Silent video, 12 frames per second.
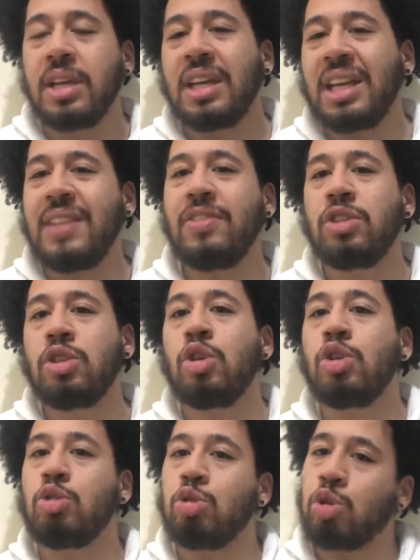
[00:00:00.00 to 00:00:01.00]
Even though
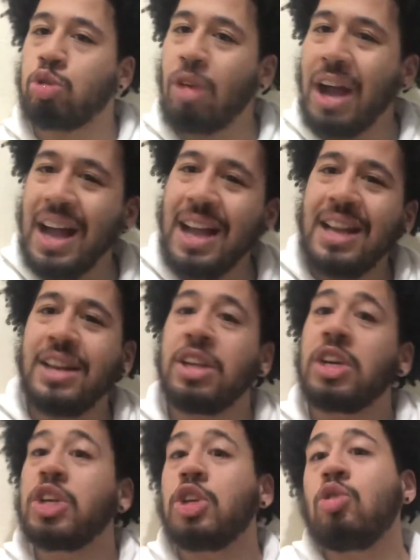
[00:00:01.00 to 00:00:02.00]
you cried,
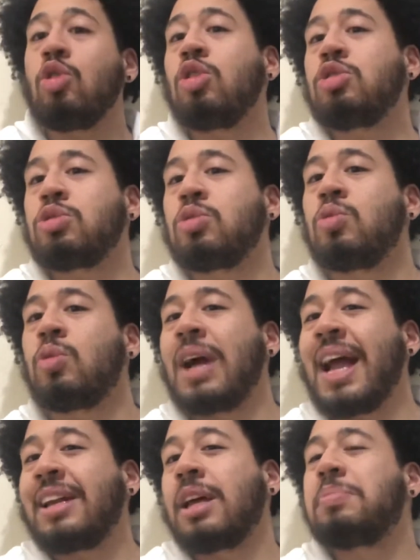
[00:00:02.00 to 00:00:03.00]
you also
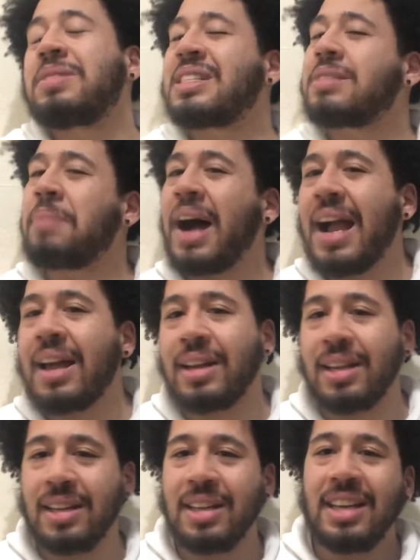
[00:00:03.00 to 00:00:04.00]
end up
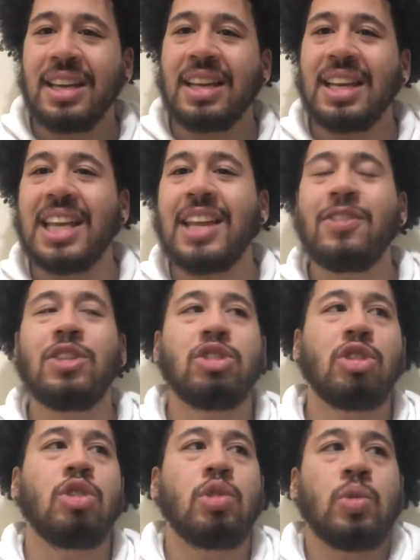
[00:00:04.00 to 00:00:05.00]
smiling. Even
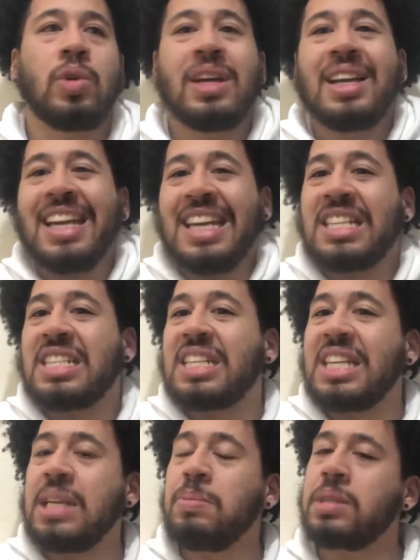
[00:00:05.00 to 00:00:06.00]
though it
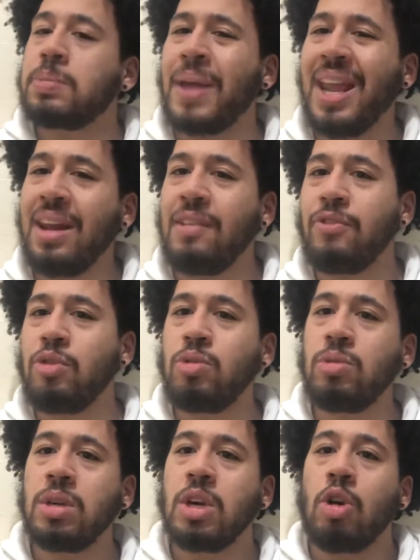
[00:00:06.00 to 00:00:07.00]
seems
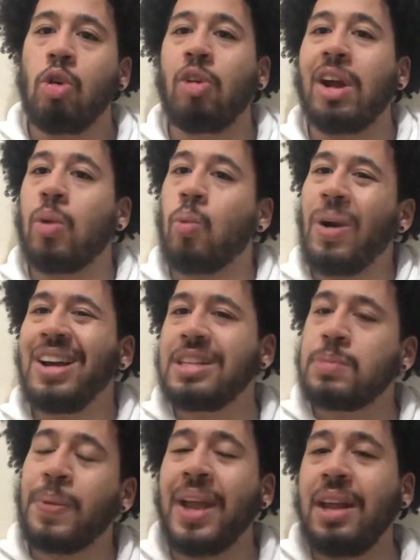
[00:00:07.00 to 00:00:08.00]
painful or it was
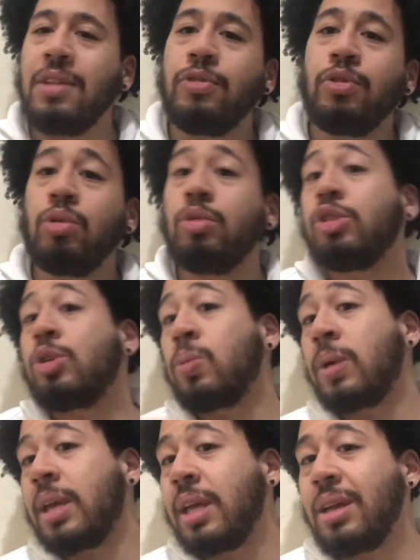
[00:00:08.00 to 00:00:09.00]
painful, you
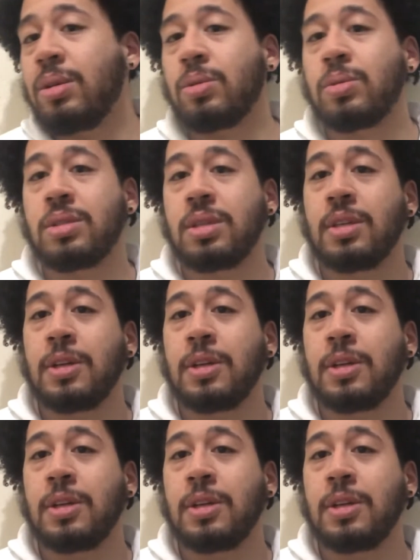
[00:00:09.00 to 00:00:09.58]
healed.